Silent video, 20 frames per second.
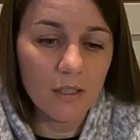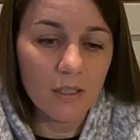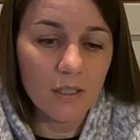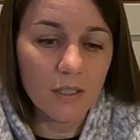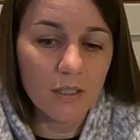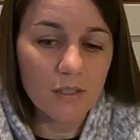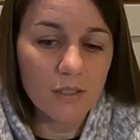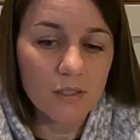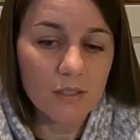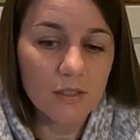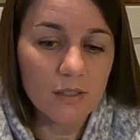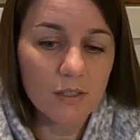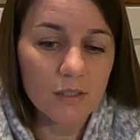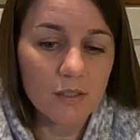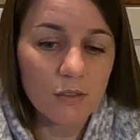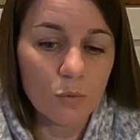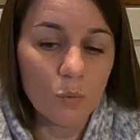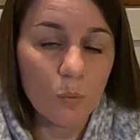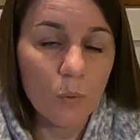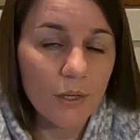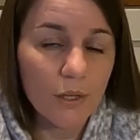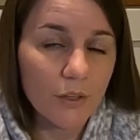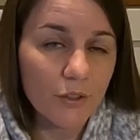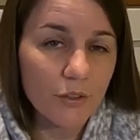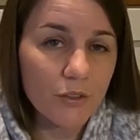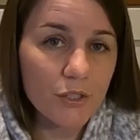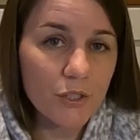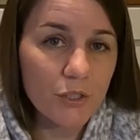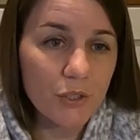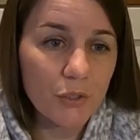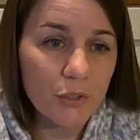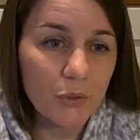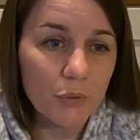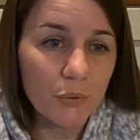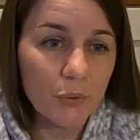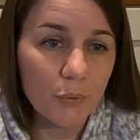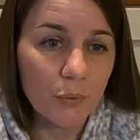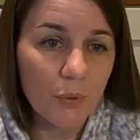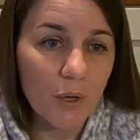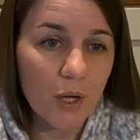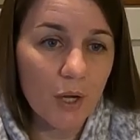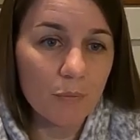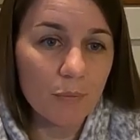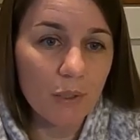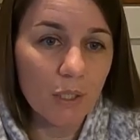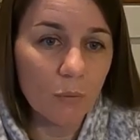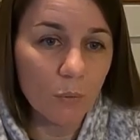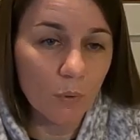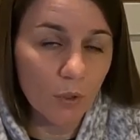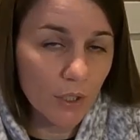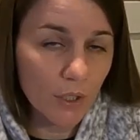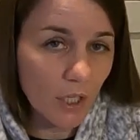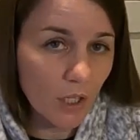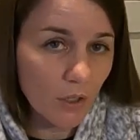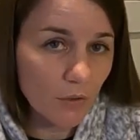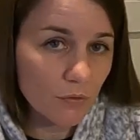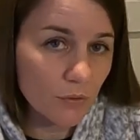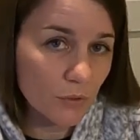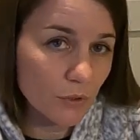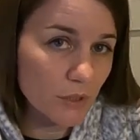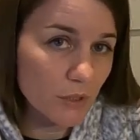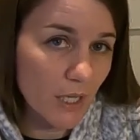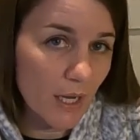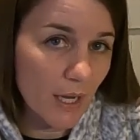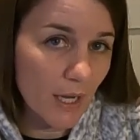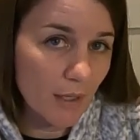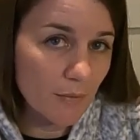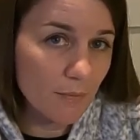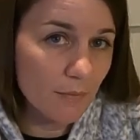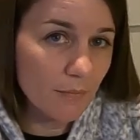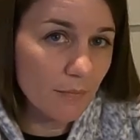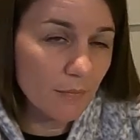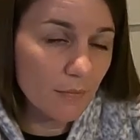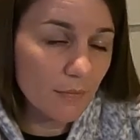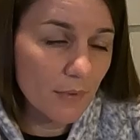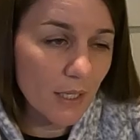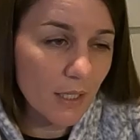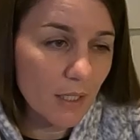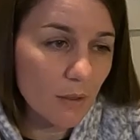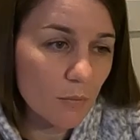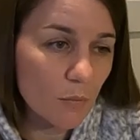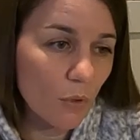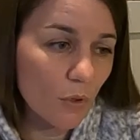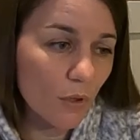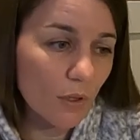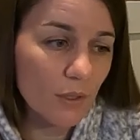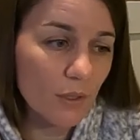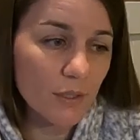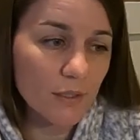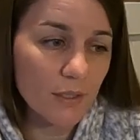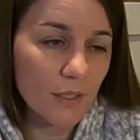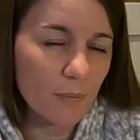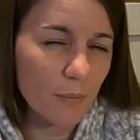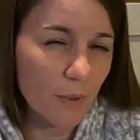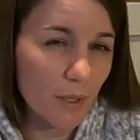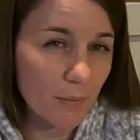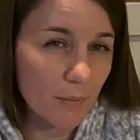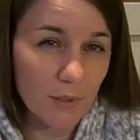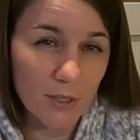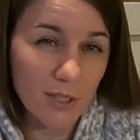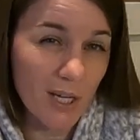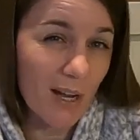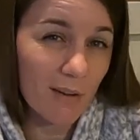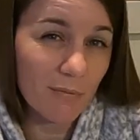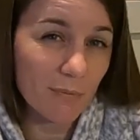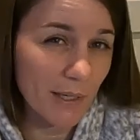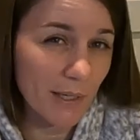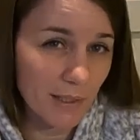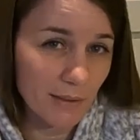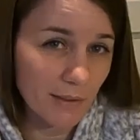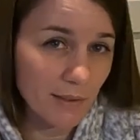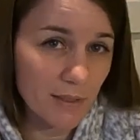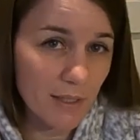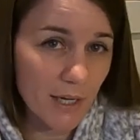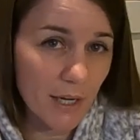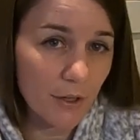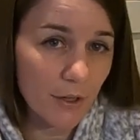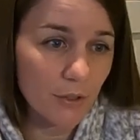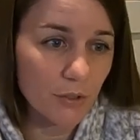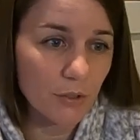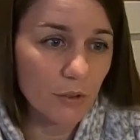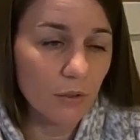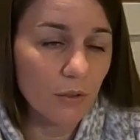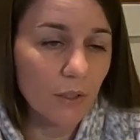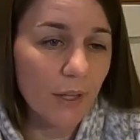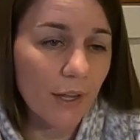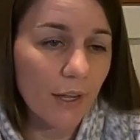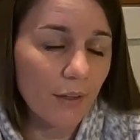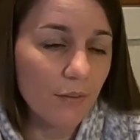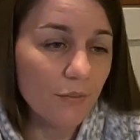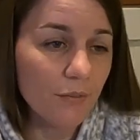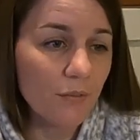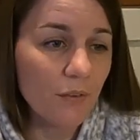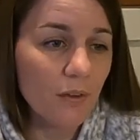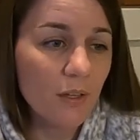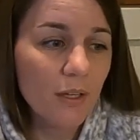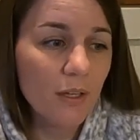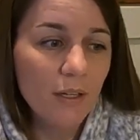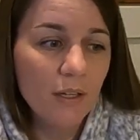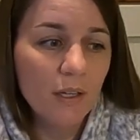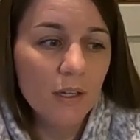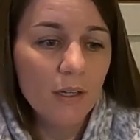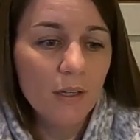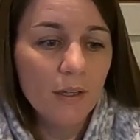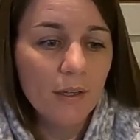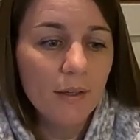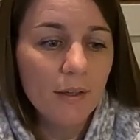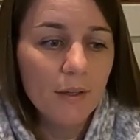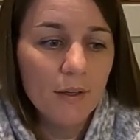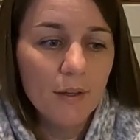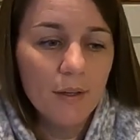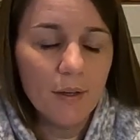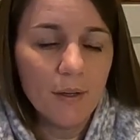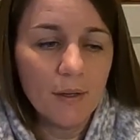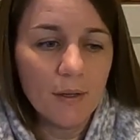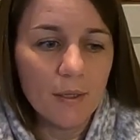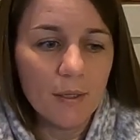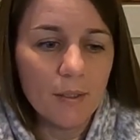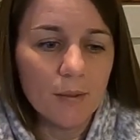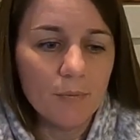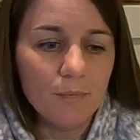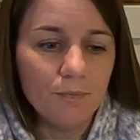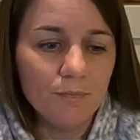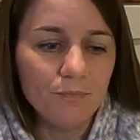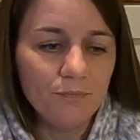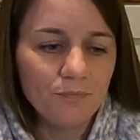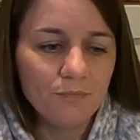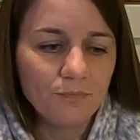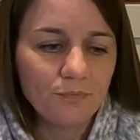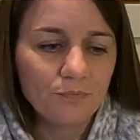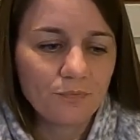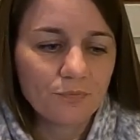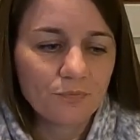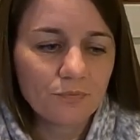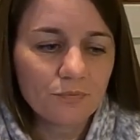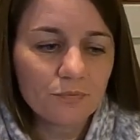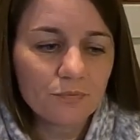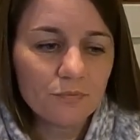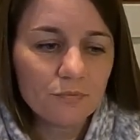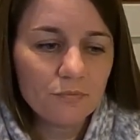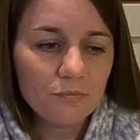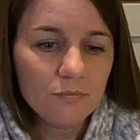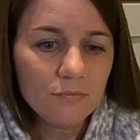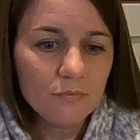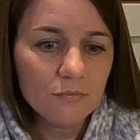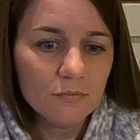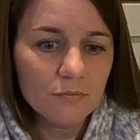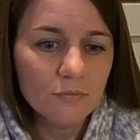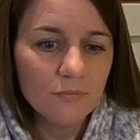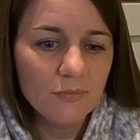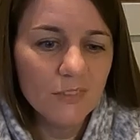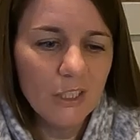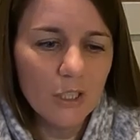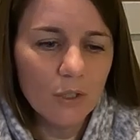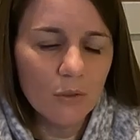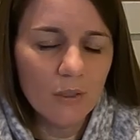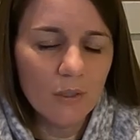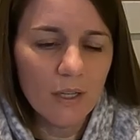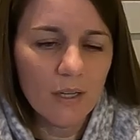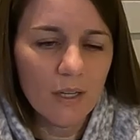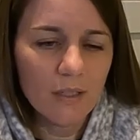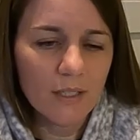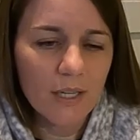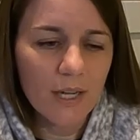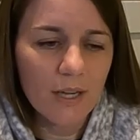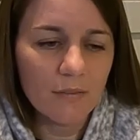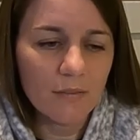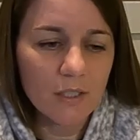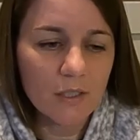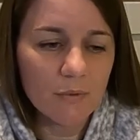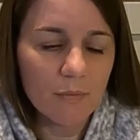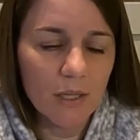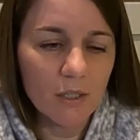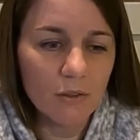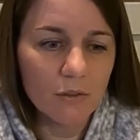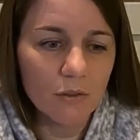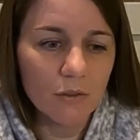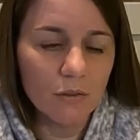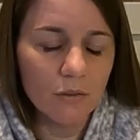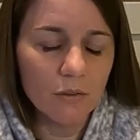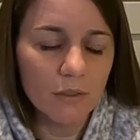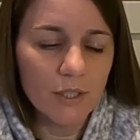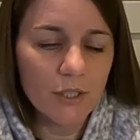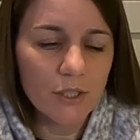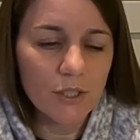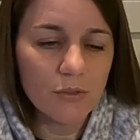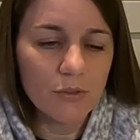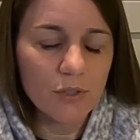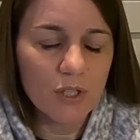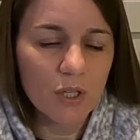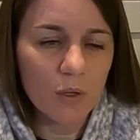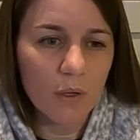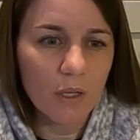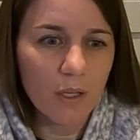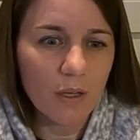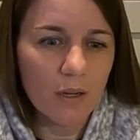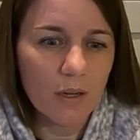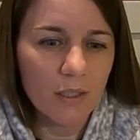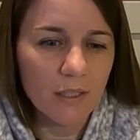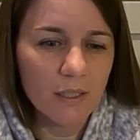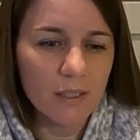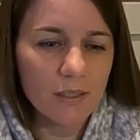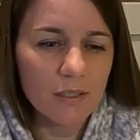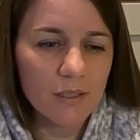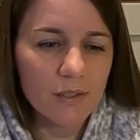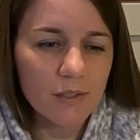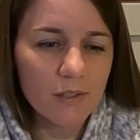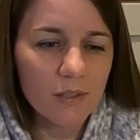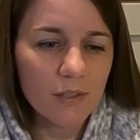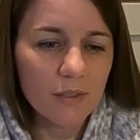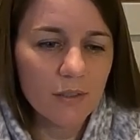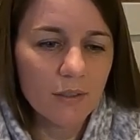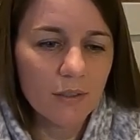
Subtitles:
It's weird to not be working full time anymore because I pretty much have my entire adult life. You know, and to have these medical issues going on, it's